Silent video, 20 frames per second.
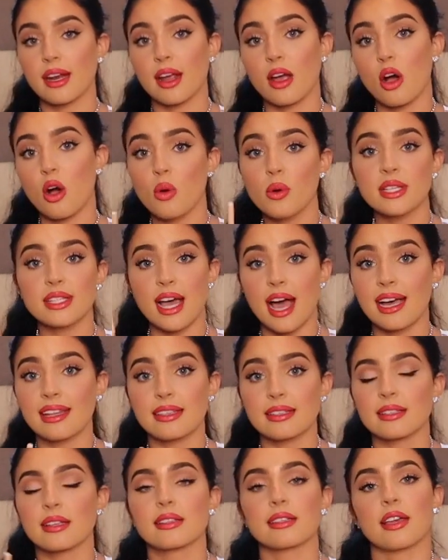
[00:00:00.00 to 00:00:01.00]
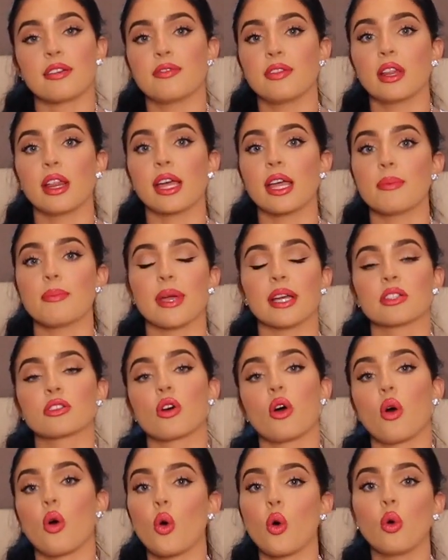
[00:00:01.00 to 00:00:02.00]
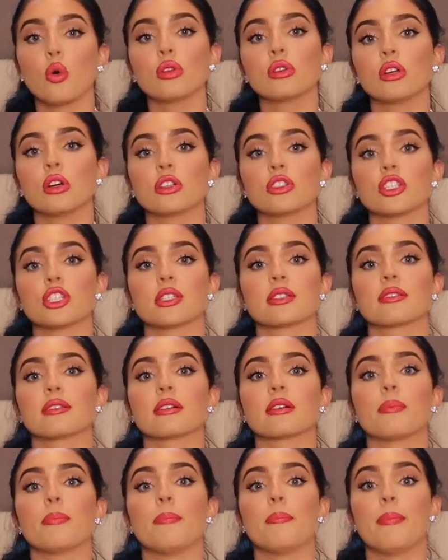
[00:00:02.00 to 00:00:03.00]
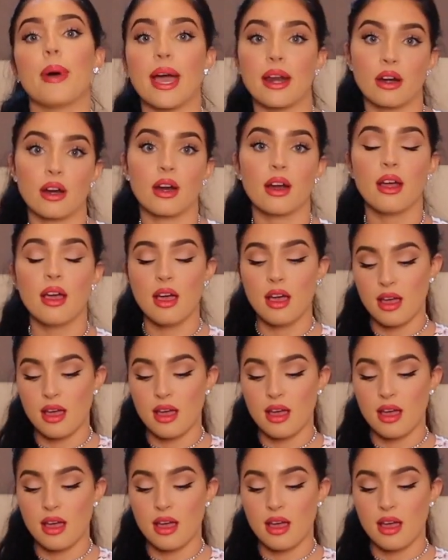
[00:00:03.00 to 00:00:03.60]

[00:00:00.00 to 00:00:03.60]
I always add this because I feel like it makes the whole look just look better.